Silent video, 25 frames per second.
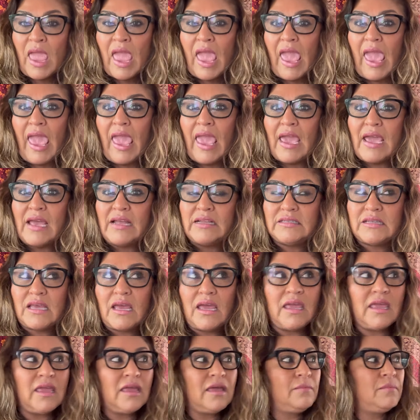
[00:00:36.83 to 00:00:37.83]
And
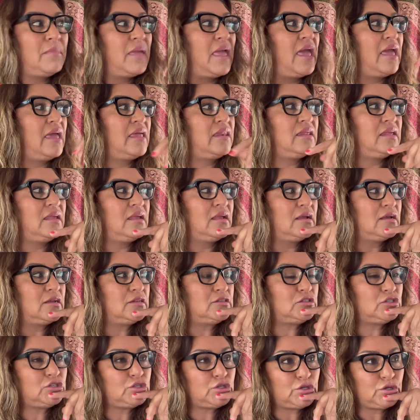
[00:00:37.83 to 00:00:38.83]
I am heading
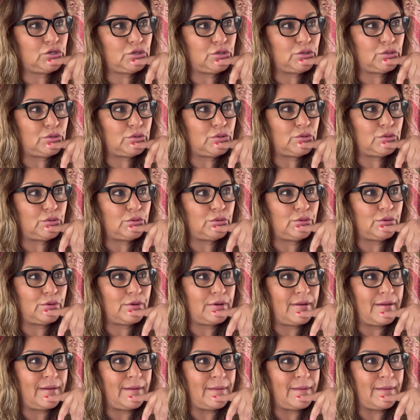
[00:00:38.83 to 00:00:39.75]
to,